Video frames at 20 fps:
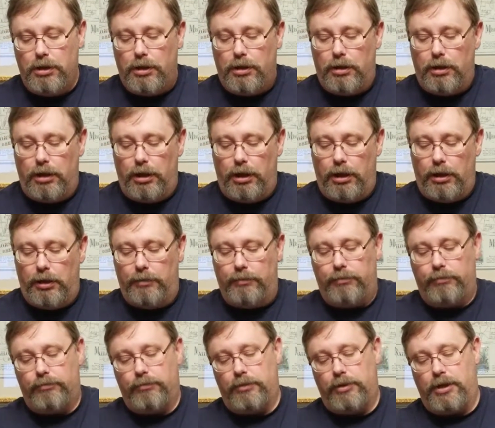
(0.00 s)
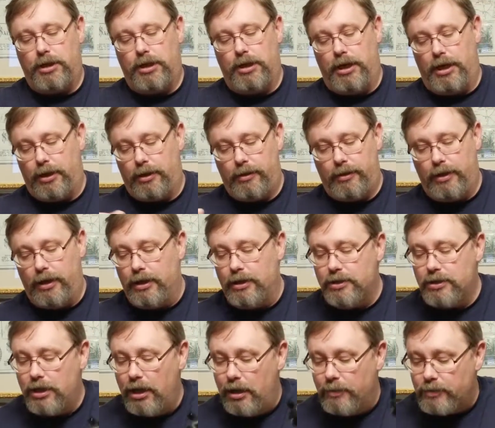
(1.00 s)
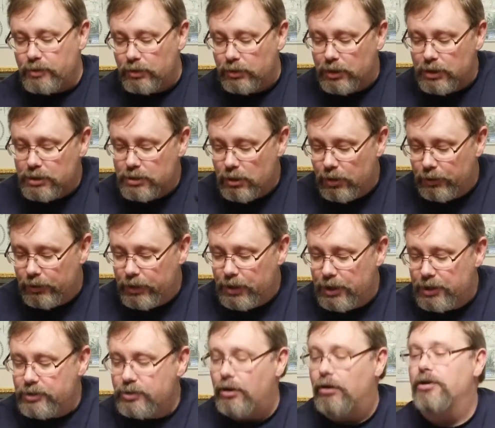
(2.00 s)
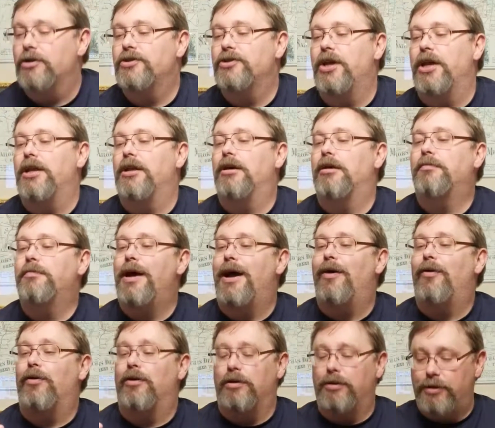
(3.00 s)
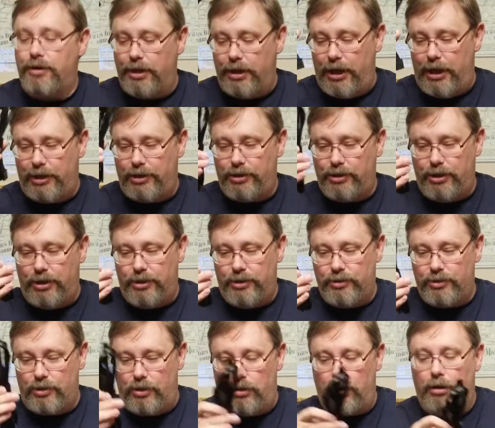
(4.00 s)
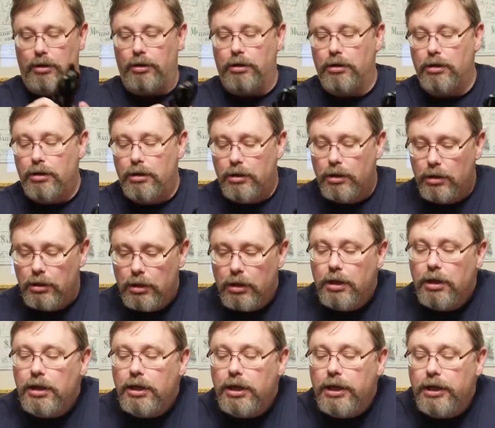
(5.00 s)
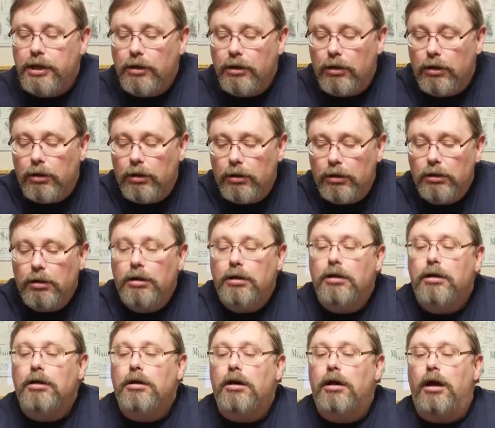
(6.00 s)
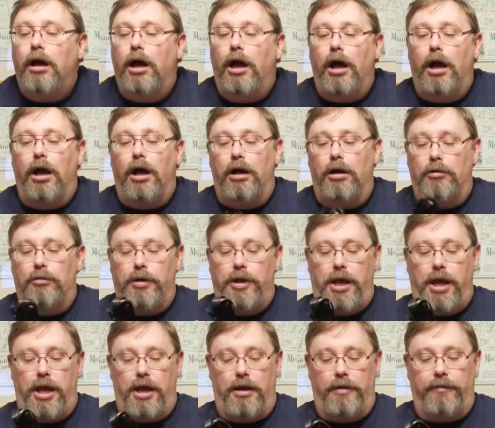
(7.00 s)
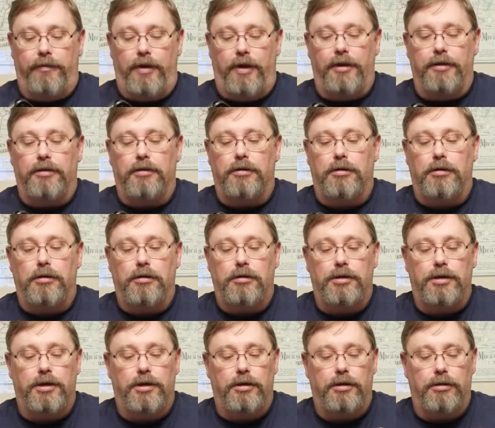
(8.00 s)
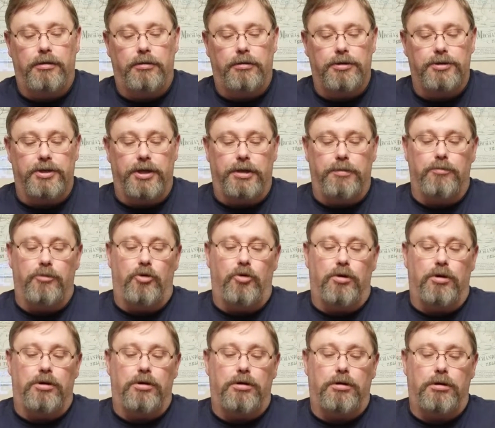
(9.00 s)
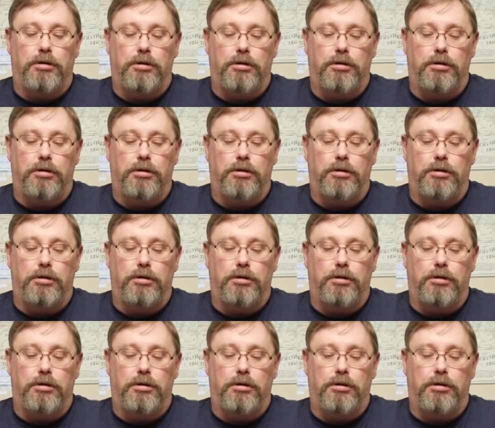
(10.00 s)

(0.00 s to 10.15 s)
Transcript: to connect things up. So that's all this. Our SATA power connections are here. We have other, looks like more.